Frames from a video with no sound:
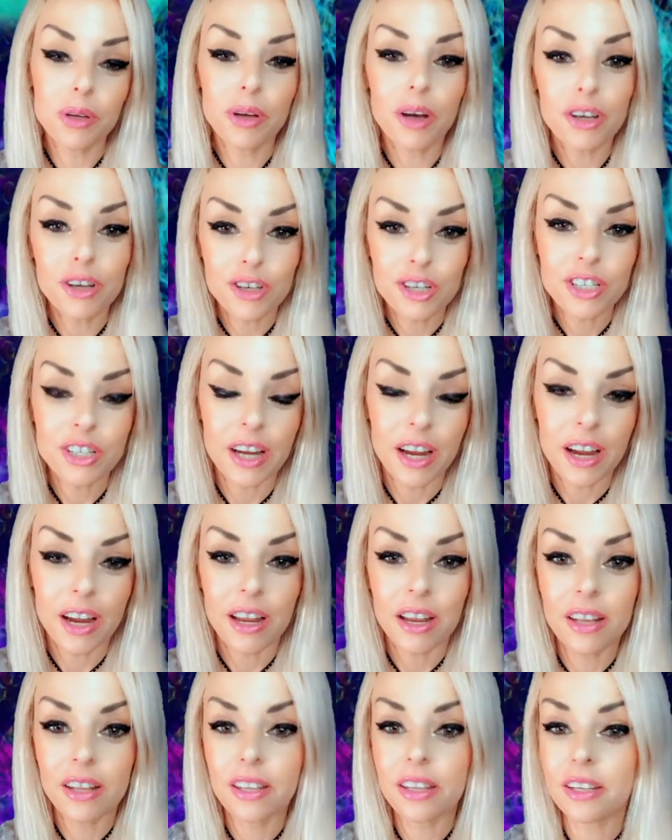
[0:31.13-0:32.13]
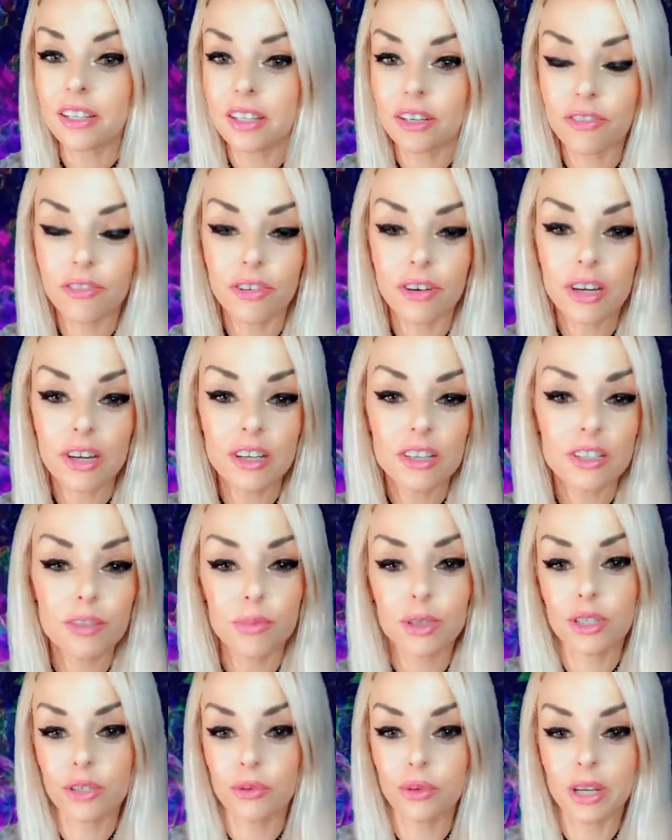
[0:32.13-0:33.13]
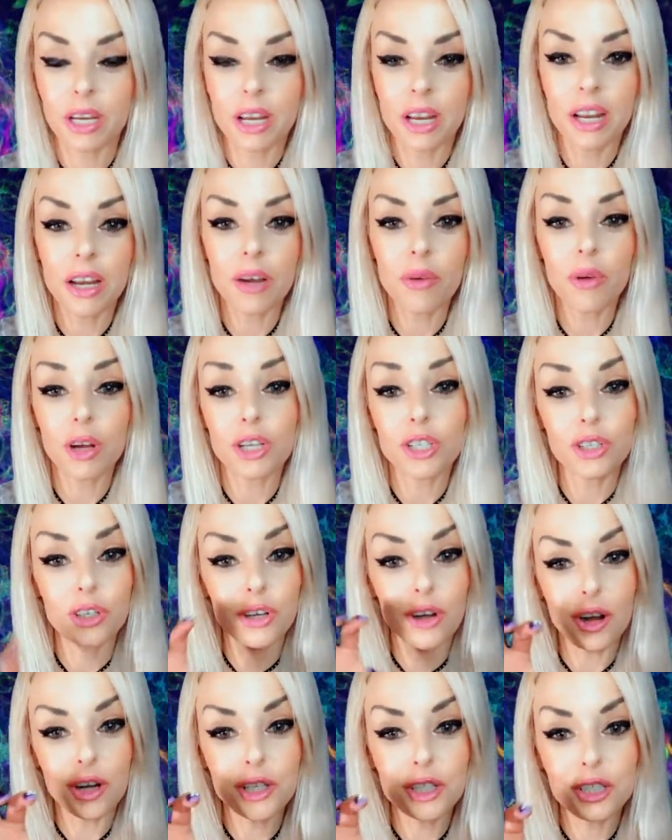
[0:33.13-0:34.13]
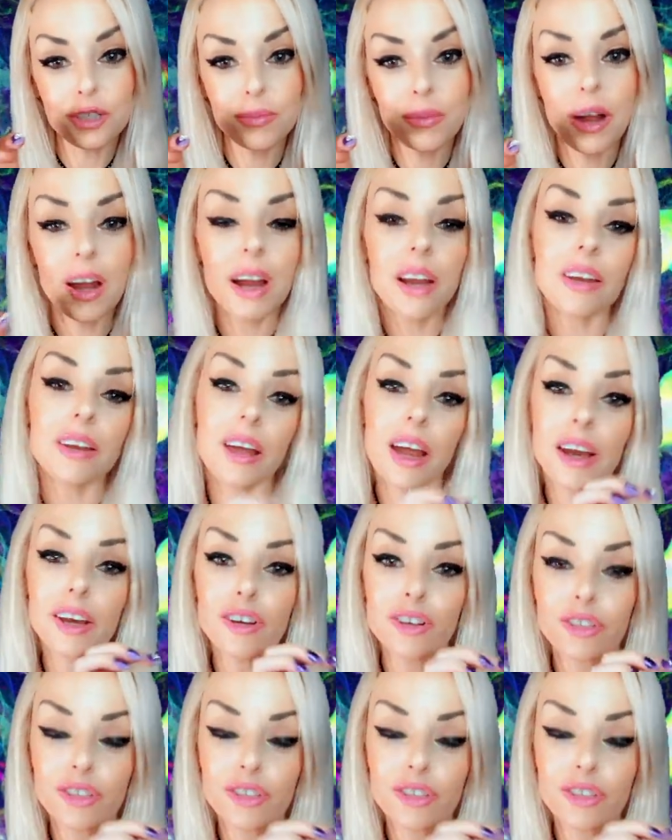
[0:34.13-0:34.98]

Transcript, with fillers: you understand the difference between what your conscious mind and your